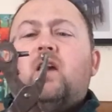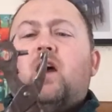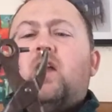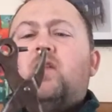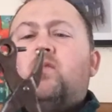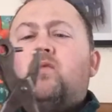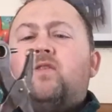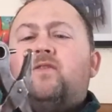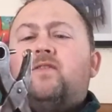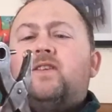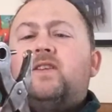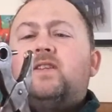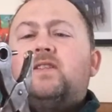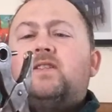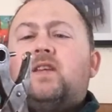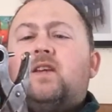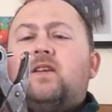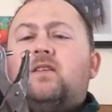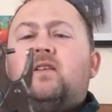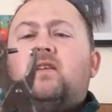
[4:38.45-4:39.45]
and
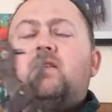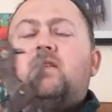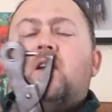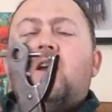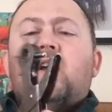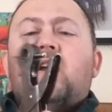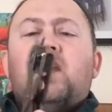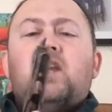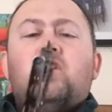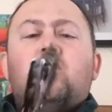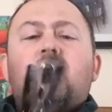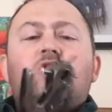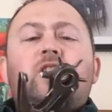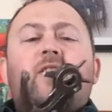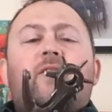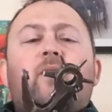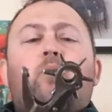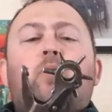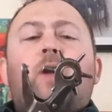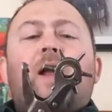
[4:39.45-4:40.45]
rivets in, and you know, just
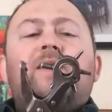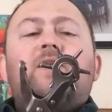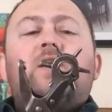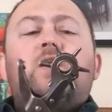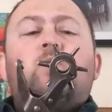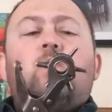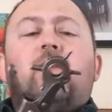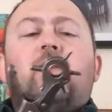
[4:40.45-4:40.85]
have a practice